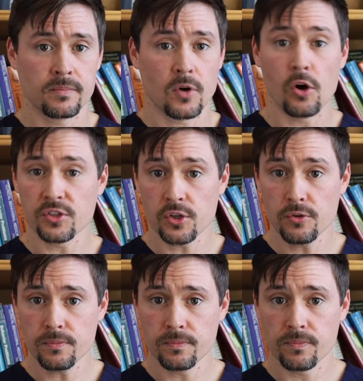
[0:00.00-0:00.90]

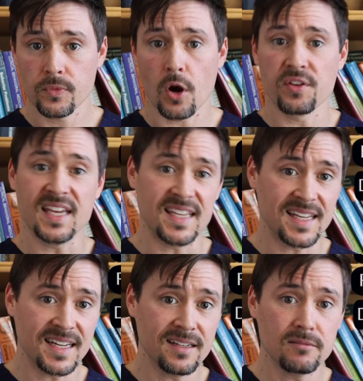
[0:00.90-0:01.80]
Also, are they
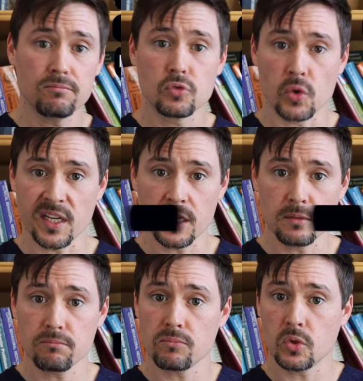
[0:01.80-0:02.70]
eating,
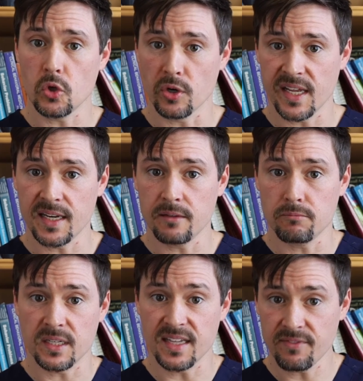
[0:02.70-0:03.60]
drinking, urinating,
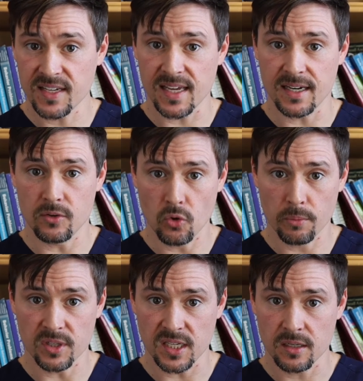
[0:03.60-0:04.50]
and defecating
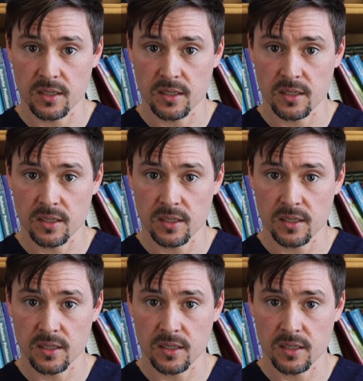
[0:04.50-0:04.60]
normally?